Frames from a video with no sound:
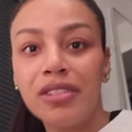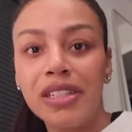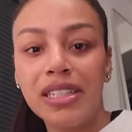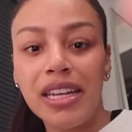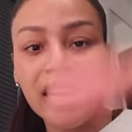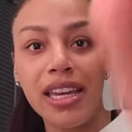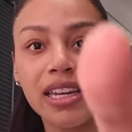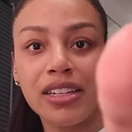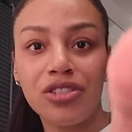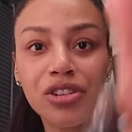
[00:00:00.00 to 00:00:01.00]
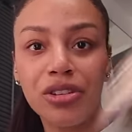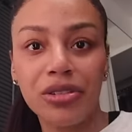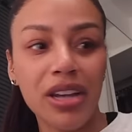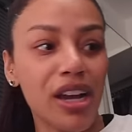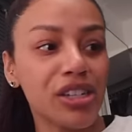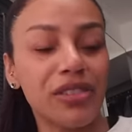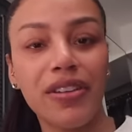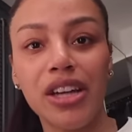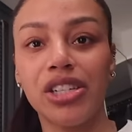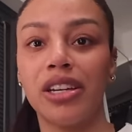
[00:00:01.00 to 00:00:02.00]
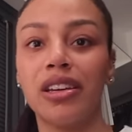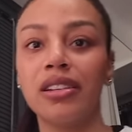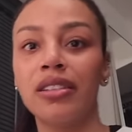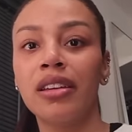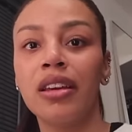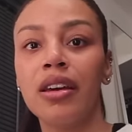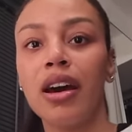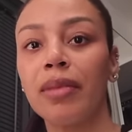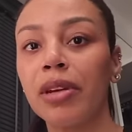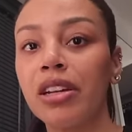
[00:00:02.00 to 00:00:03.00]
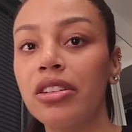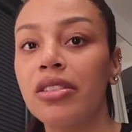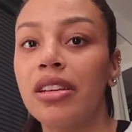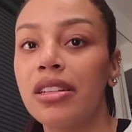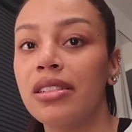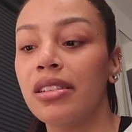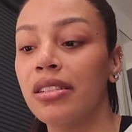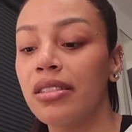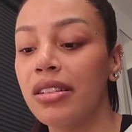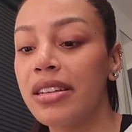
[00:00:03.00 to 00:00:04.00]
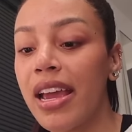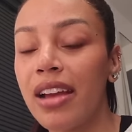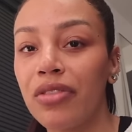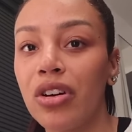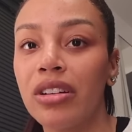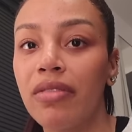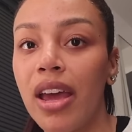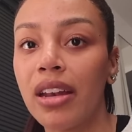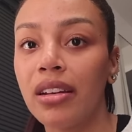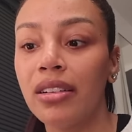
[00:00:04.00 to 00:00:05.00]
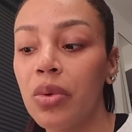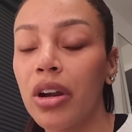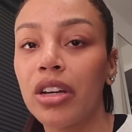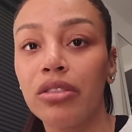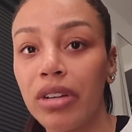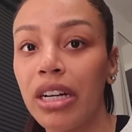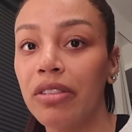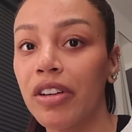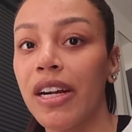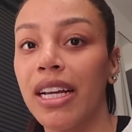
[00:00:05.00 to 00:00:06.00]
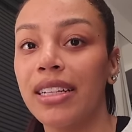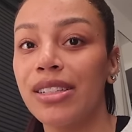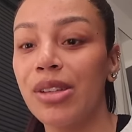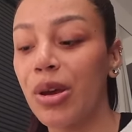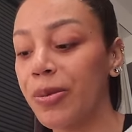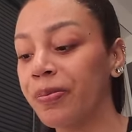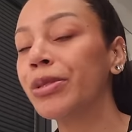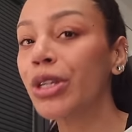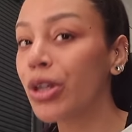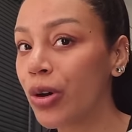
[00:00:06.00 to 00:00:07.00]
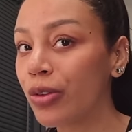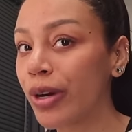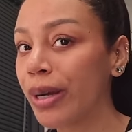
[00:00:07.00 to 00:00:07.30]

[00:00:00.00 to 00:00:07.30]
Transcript: obviously in true Tasha fashion, I'm gonna do this the day I've got an event where I could really regret it. So I'm just gonna go for